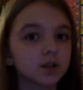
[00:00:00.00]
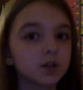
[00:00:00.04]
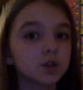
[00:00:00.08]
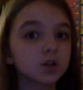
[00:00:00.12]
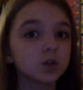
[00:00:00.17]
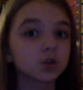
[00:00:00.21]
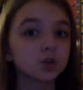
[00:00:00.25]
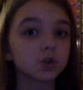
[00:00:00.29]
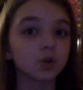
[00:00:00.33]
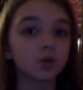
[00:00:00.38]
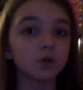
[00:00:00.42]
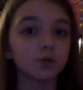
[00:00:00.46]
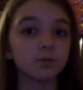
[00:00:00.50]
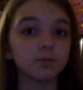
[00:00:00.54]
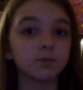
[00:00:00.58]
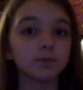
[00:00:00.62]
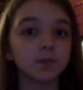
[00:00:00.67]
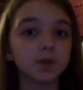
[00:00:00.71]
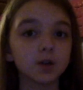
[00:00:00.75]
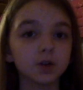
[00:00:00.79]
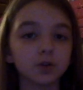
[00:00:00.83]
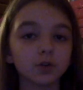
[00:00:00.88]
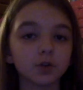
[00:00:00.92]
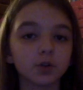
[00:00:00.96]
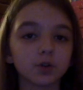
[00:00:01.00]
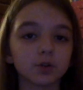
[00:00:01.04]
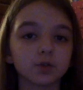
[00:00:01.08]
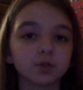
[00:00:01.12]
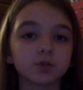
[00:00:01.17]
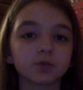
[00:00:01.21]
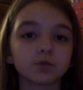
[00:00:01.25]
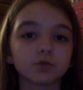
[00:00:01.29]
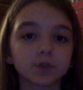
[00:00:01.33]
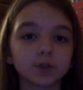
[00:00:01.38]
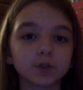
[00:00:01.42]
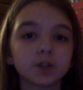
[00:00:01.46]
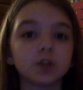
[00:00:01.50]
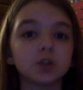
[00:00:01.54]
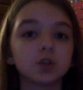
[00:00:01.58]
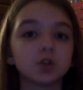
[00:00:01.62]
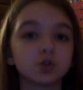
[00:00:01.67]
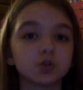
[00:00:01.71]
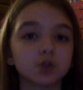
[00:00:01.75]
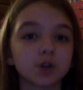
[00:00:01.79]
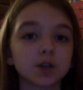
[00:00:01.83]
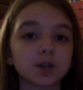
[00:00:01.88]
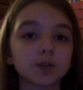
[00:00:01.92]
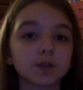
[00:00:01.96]
So mirrors really
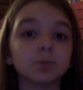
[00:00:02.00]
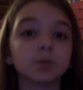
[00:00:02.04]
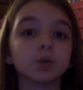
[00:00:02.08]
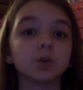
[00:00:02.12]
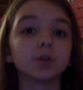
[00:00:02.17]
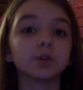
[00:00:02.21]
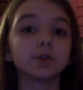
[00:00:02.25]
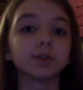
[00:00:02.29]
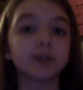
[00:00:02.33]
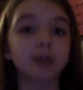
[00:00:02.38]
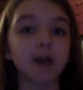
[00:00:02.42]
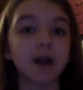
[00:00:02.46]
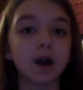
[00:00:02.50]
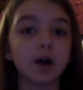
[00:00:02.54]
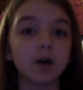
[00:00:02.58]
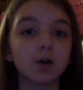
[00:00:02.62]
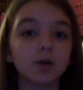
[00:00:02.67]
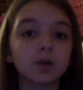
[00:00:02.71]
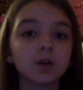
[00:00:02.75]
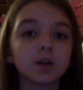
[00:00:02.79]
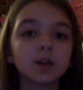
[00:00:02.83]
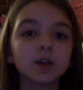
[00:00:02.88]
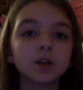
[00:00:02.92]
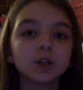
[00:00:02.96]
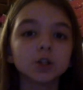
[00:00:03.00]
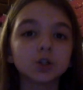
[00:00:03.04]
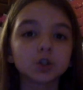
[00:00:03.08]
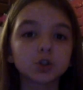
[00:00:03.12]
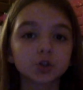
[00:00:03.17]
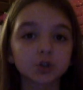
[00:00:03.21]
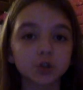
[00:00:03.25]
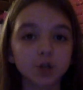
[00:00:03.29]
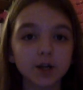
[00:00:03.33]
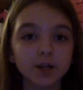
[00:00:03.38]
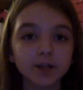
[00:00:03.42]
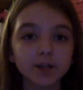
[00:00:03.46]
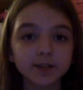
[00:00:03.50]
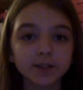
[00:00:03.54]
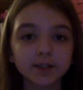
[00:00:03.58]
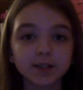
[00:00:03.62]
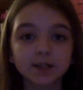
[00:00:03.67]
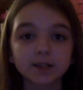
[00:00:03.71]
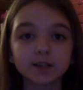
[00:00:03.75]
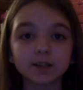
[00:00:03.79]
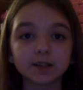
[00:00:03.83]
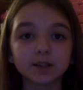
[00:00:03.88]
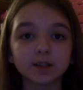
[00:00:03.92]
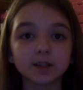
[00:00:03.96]
stress birds out. Stress
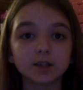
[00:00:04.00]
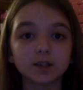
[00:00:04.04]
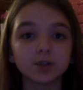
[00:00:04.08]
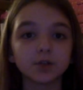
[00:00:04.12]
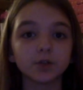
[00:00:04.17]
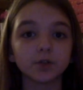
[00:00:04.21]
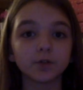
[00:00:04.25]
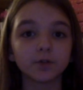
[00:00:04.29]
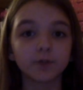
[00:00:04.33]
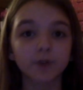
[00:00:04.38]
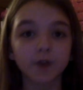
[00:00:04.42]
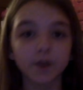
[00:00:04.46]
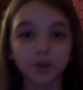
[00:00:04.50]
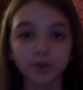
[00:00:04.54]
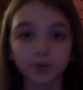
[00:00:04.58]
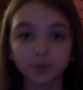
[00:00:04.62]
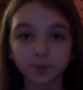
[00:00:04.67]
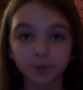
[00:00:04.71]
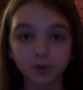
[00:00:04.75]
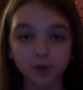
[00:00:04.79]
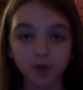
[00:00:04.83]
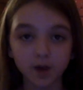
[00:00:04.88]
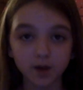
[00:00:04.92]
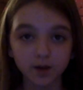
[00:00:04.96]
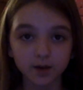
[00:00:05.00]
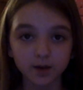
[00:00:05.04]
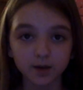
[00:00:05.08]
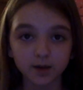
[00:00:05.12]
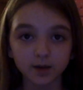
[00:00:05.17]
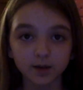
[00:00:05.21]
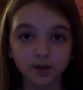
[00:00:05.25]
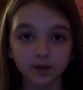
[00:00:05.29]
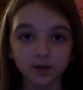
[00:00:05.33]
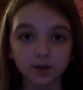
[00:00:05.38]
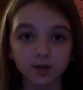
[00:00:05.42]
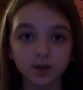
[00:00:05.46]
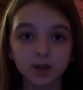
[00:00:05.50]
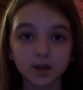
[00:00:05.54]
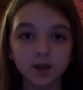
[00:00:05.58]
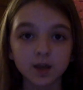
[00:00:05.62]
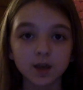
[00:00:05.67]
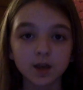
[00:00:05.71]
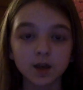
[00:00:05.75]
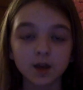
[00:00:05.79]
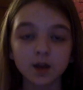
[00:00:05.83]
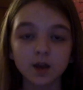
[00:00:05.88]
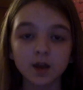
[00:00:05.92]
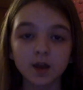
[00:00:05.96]
can lead to feather plucking
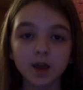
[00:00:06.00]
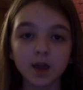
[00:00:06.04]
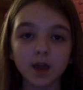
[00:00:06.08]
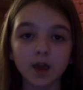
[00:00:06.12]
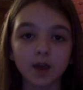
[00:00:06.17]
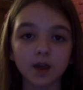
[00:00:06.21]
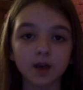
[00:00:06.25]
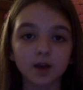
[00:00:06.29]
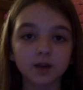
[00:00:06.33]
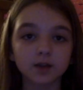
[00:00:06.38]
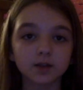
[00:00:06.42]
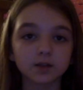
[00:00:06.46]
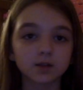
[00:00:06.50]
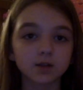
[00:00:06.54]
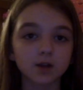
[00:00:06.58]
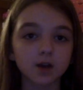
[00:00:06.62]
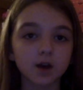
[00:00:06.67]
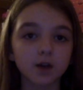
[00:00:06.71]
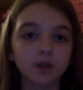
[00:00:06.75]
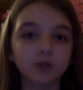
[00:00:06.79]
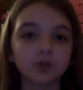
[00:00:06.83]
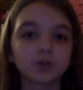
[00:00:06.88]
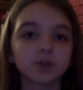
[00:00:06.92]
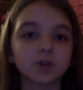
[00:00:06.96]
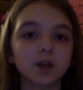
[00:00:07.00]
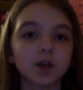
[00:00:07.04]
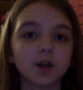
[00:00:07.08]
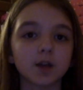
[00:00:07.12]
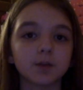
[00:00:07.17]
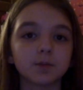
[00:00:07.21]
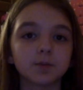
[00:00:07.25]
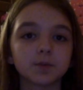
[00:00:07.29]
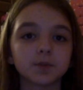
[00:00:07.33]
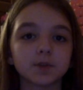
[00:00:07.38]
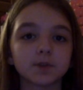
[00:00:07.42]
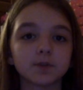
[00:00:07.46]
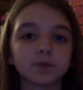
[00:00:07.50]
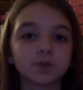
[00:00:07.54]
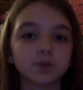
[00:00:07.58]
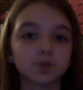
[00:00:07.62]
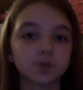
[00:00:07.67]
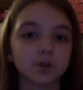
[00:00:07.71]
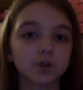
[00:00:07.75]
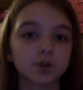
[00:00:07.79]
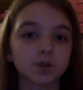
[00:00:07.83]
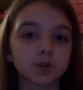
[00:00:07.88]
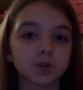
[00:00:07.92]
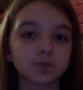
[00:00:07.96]
and other types of
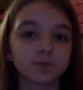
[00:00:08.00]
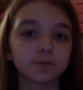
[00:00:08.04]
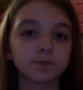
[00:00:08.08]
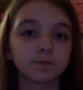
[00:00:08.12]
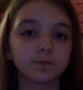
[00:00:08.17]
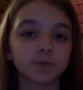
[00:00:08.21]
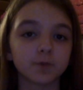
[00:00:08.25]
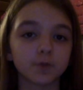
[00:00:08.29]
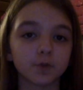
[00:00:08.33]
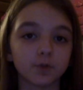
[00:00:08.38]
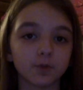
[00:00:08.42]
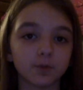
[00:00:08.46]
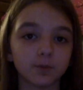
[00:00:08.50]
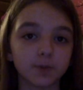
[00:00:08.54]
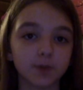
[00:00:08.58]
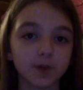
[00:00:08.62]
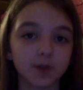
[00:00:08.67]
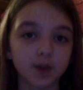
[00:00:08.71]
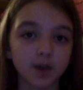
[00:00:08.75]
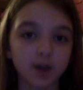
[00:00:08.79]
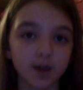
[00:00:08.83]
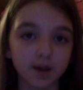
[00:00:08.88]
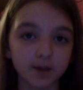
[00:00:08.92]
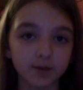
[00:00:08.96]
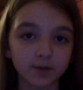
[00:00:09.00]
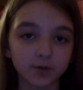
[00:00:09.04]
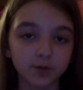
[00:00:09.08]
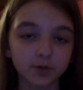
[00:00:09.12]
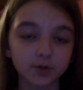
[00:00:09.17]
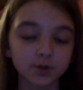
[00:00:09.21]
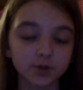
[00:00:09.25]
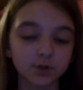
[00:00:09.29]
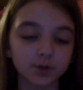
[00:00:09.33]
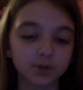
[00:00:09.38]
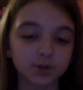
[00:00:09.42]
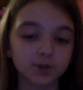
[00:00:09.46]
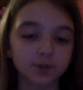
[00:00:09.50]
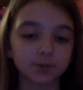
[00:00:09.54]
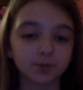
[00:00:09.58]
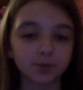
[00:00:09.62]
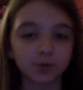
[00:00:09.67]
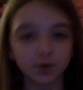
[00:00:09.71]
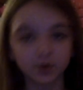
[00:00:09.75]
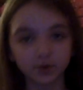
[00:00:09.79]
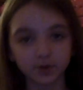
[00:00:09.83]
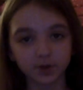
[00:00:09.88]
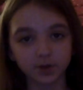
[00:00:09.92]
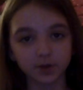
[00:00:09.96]
stressful behavior. So it's
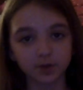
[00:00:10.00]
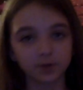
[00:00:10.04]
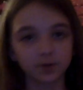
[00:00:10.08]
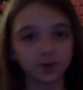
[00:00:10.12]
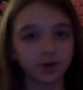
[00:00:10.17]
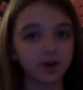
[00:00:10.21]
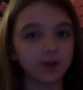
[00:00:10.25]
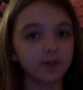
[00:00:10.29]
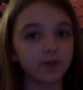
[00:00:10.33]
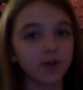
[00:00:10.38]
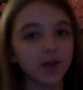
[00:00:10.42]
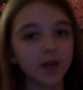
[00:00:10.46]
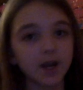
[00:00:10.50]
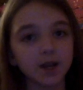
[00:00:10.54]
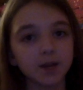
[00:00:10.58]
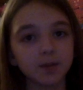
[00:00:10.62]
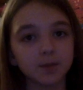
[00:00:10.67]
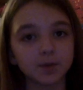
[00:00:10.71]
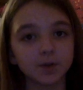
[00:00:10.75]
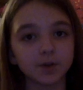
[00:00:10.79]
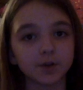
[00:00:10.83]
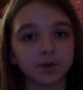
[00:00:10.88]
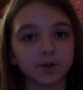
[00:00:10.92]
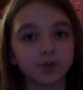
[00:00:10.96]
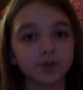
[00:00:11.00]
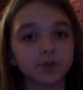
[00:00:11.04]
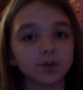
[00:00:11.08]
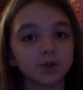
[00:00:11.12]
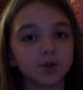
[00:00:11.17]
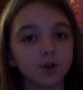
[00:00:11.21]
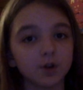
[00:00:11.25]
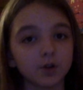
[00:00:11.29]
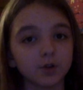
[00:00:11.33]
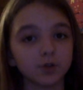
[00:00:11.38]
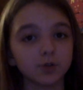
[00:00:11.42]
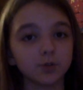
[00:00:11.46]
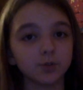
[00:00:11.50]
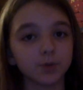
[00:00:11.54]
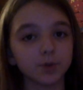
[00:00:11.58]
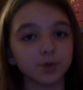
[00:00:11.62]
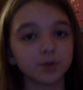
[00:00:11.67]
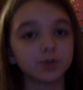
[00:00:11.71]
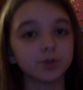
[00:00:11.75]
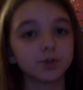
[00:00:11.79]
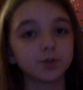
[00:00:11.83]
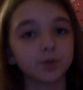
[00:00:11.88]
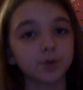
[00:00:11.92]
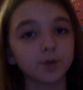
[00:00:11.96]
important that you don't have any mirrors on your
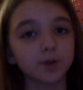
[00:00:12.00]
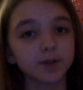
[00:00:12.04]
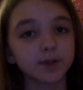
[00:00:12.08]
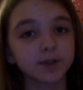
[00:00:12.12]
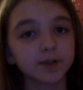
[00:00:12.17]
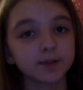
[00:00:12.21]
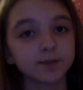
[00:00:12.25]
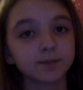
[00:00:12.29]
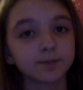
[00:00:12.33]
bird's toys.